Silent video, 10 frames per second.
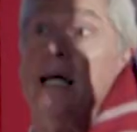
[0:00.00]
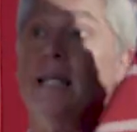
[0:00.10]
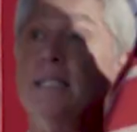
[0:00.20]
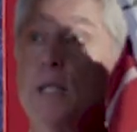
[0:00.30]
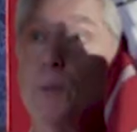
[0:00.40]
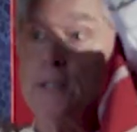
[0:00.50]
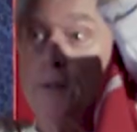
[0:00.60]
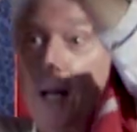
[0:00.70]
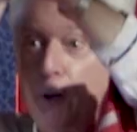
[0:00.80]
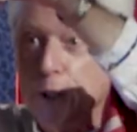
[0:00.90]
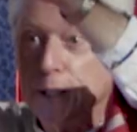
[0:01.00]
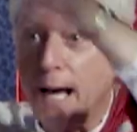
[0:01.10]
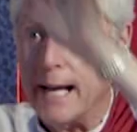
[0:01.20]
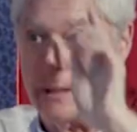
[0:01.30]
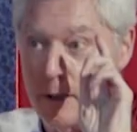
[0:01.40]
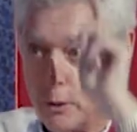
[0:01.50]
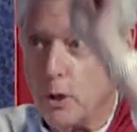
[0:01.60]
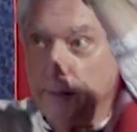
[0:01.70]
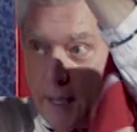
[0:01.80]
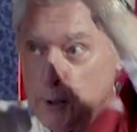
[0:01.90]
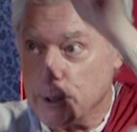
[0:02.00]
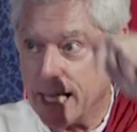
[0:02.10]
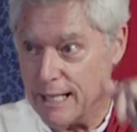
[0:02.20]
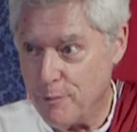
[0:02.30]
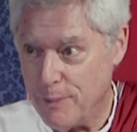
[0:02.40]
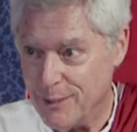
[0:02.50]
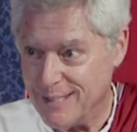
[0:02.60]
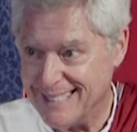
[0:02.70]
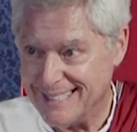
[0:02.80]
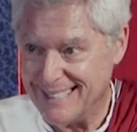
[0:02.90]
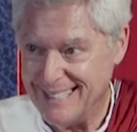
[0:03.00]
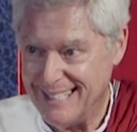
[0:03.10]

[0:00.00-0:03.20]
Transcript: and see what's on the other side, on the other side of appearances.